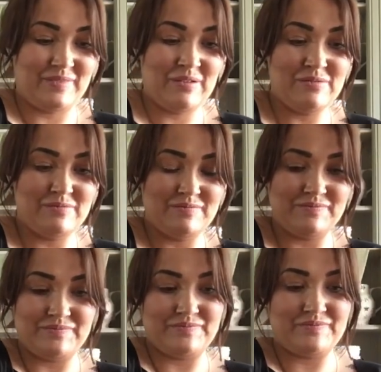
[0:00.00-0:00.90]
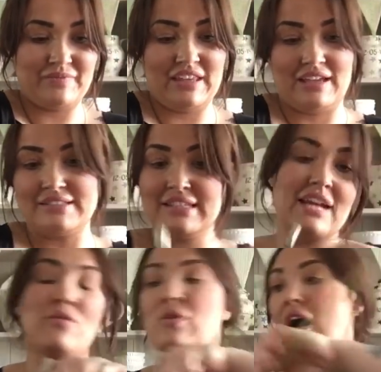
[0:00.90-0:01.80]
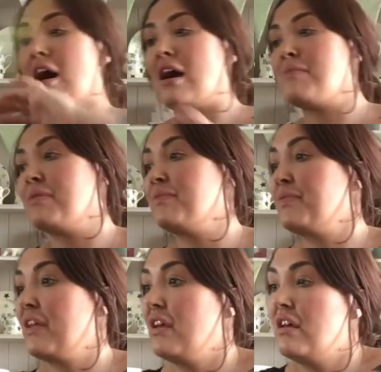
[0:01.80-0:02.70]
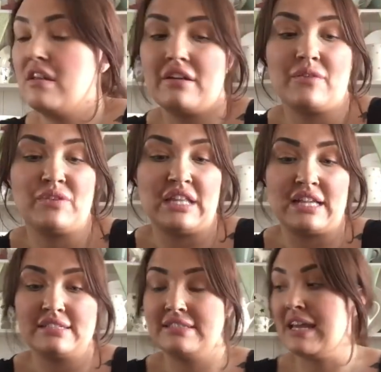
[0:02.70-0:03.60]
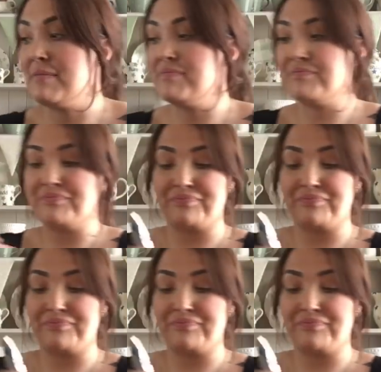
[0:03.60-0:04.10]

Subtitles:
Oh, yeah, so they're all cut up. I'll get rid of that stem.